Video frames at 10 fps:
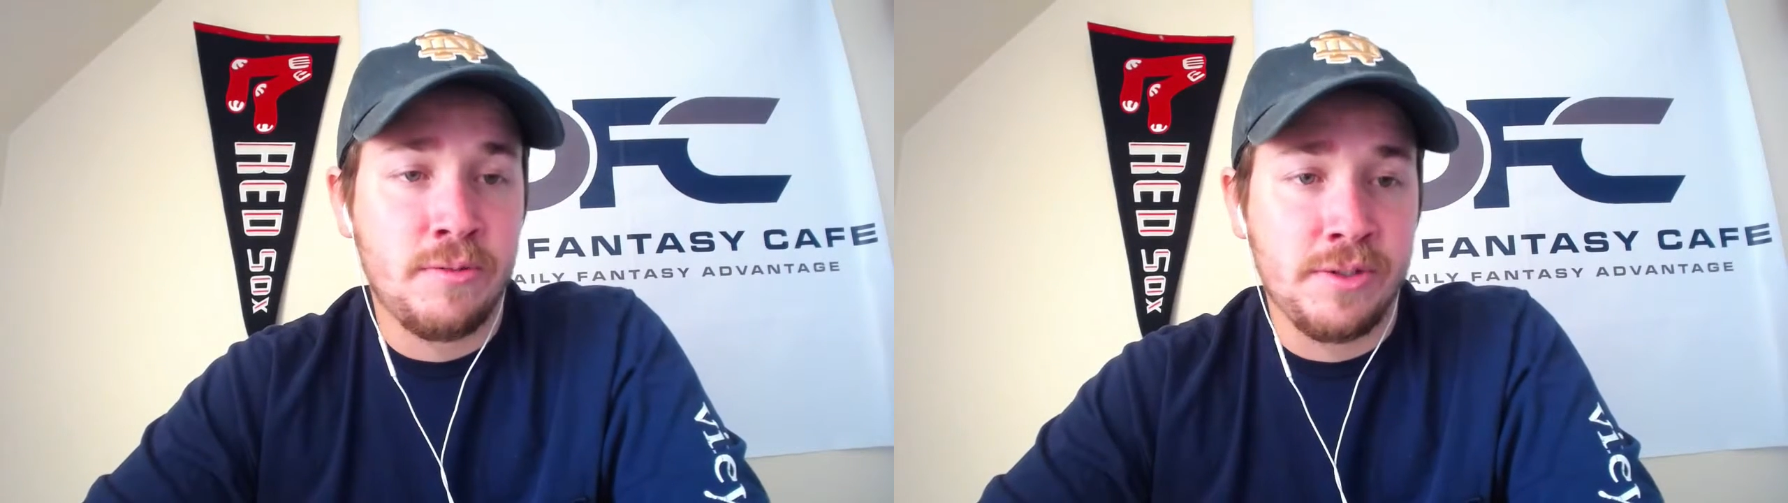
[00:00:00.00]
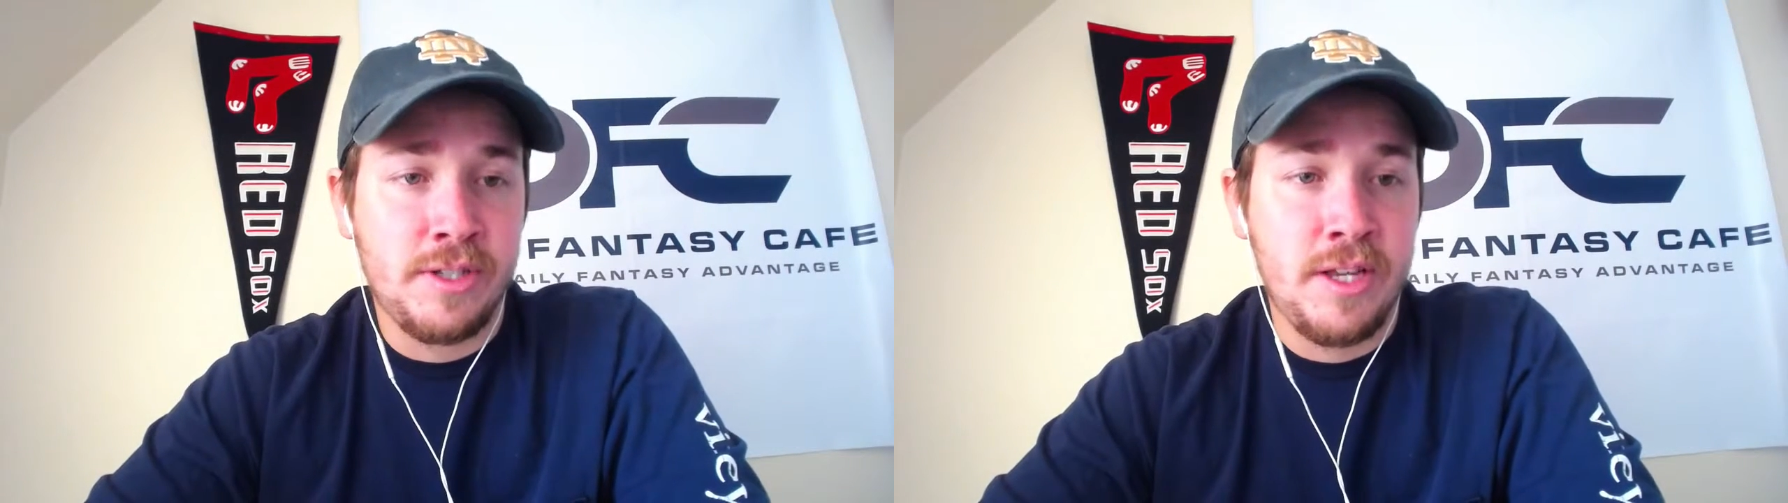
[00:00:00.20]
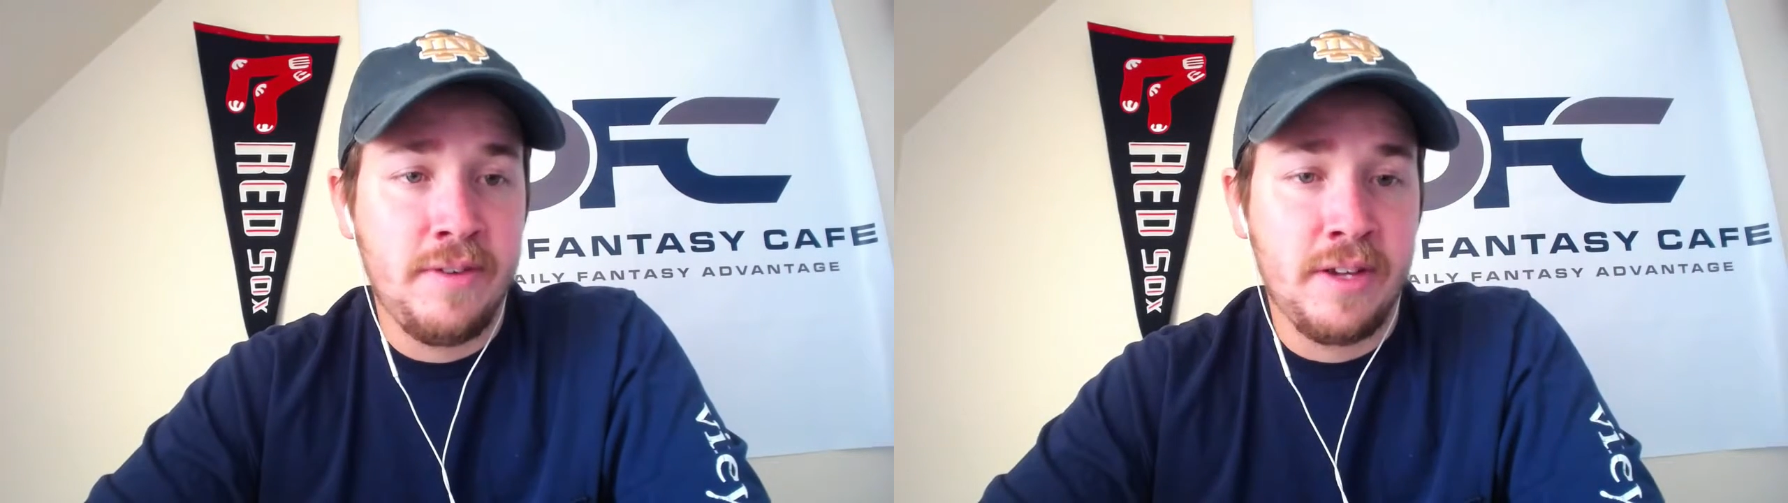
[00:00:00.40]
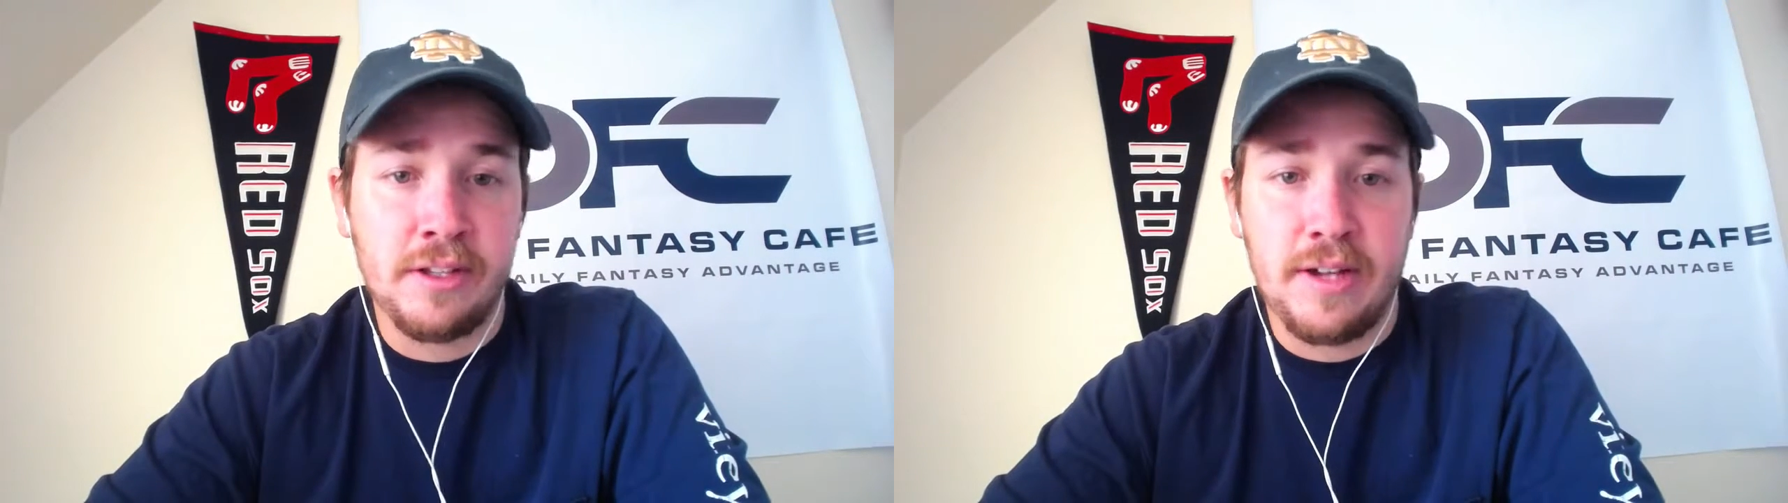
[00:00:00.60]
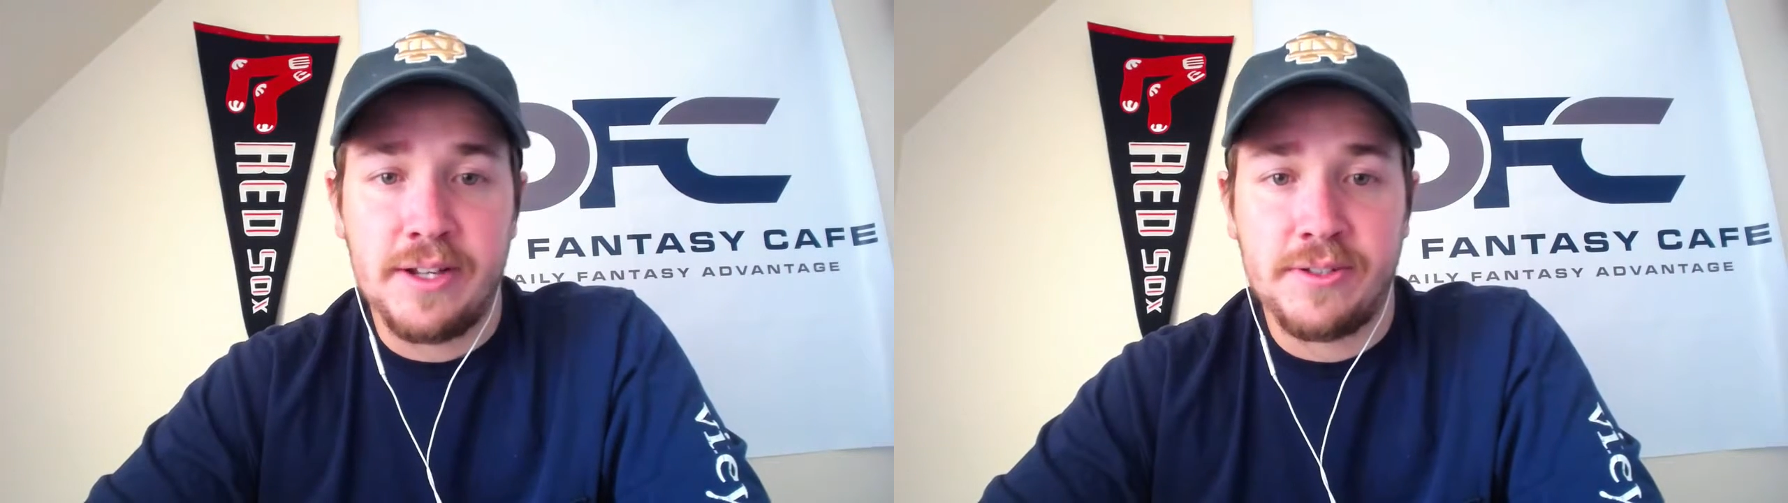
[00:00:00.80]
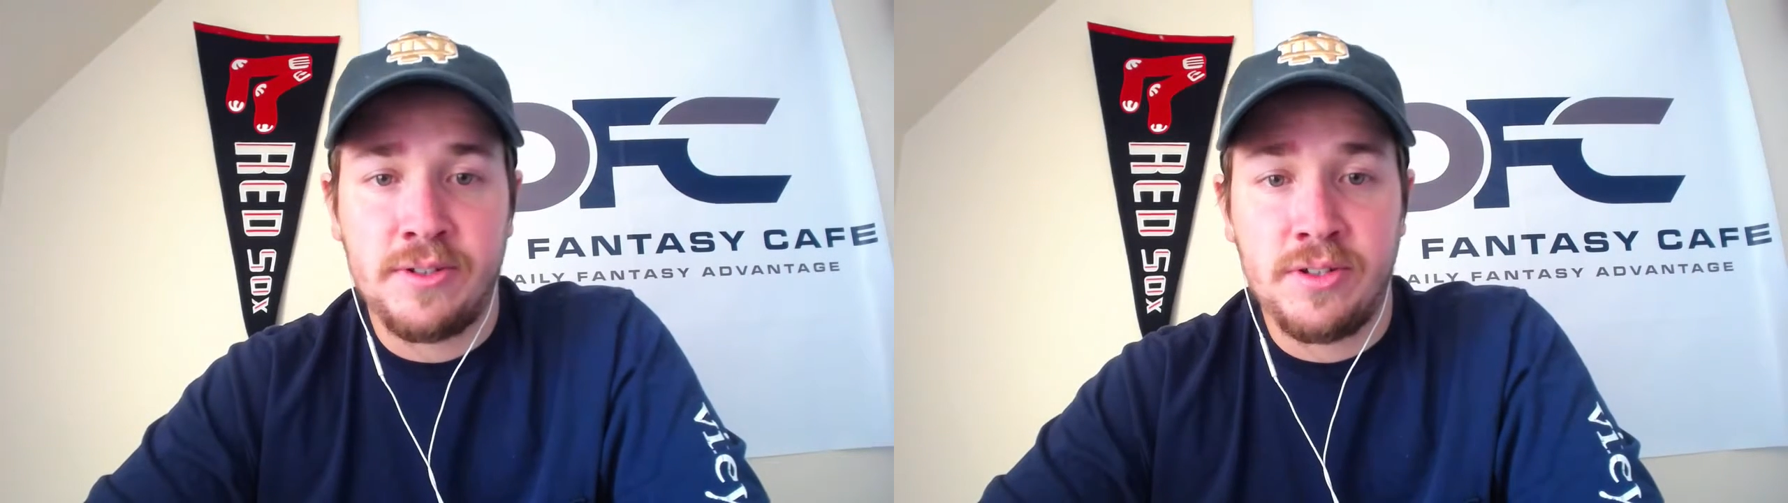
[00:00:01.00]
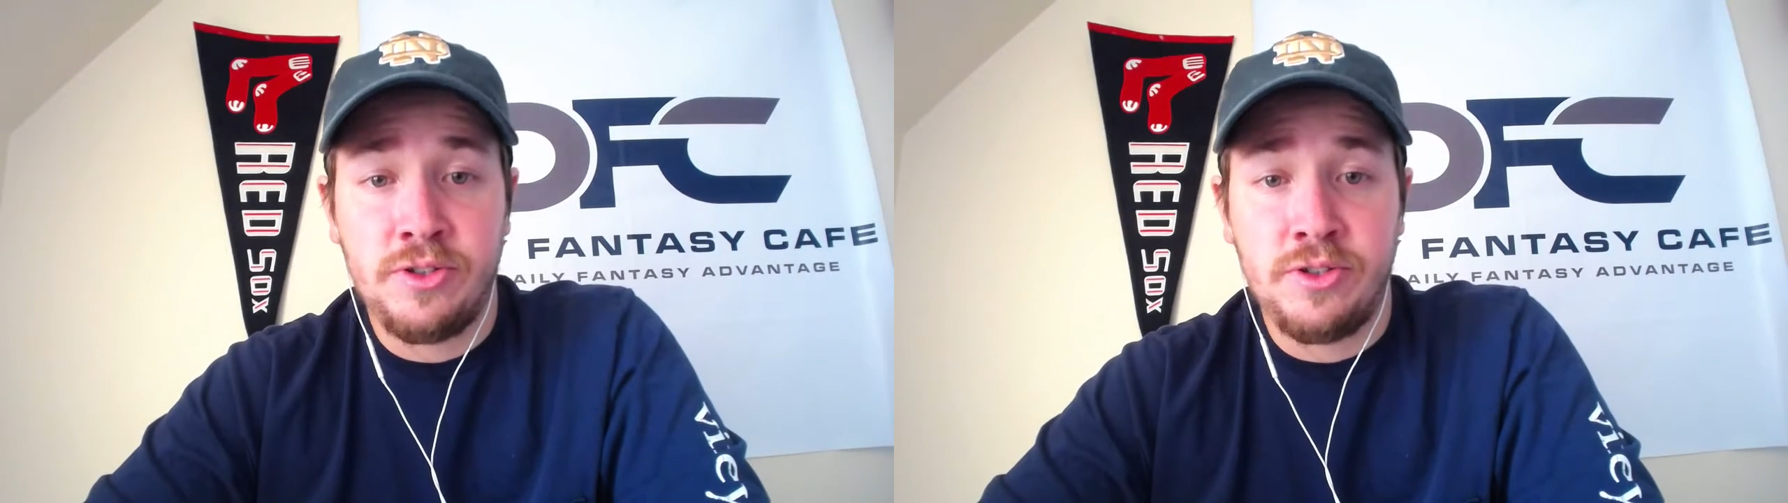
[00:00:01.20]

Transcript: receiving in the last